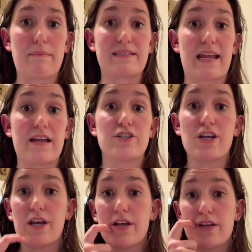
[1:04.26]
stage.
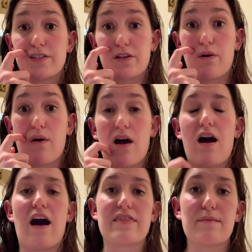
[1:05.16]
So
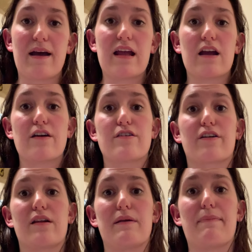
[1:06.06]
on the bike, they're
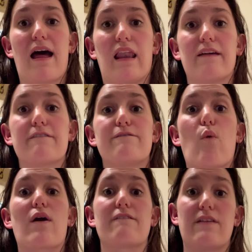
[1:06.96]
going to be pedaling
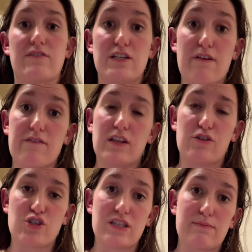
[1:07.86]
for 50
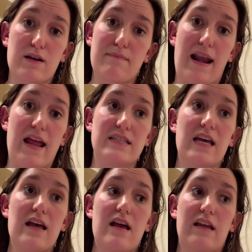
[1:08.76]
revolutions per minute.
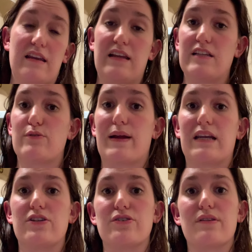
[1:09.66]
An easy way
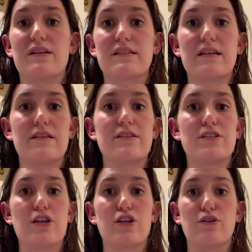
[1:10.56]
to do this is
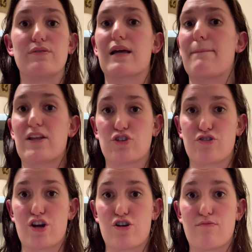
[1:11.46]
use a
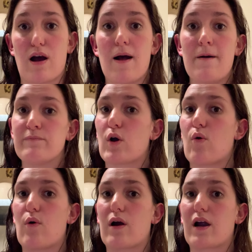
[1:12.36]
metronome
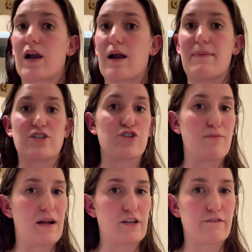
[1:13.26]
or a metronome
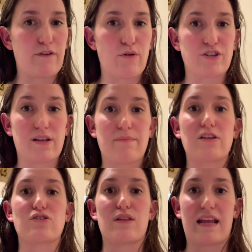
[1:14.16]
on your phone or something
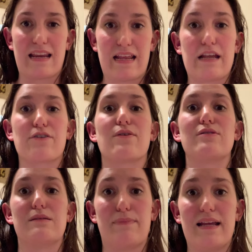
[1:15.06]
so they can hear
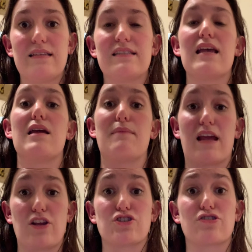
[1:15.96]
those beats, and
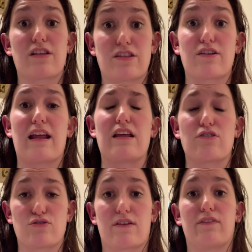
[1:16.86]
making sure that they're getting
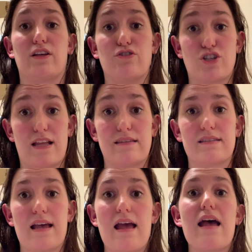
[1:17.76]
those revolutions
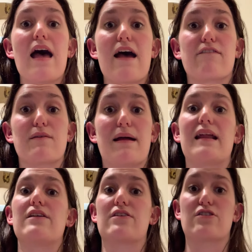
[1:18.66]
every minute
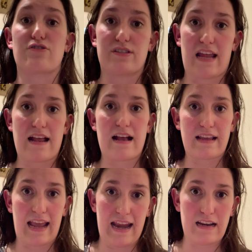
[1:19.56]
and that they're staying on
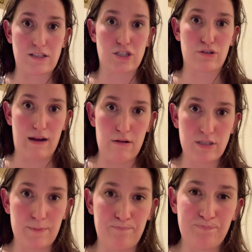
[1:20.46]
cadence
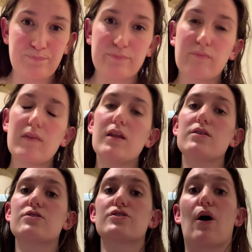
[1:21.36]
throughout.
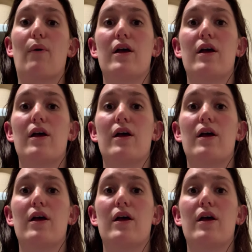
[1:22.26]
So